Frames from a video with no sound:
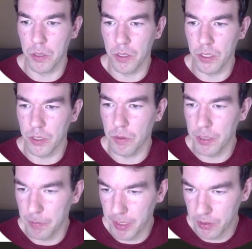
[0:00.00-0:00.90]
we're
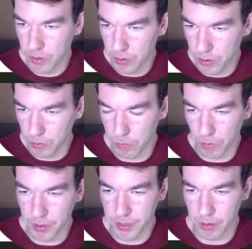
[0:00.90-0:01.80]
going to make sure to
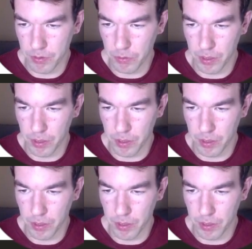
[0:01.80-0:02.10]
roll this out to